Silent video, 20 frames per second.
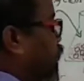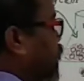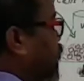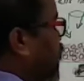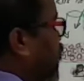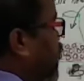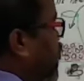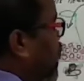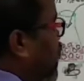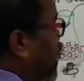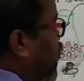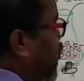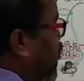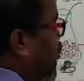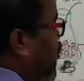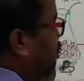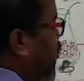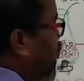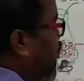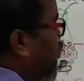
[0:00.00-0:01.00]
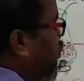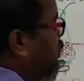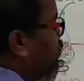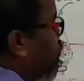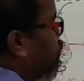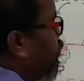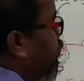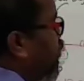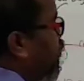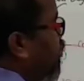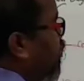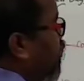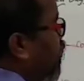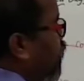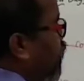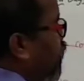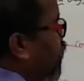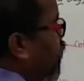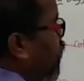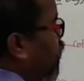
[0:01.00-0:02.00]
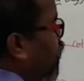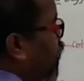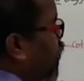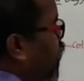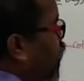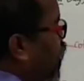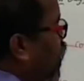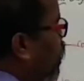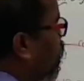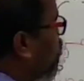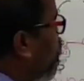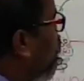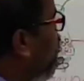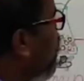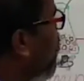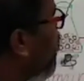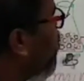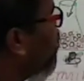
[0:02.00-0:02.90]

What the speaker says: again, A and B. Both the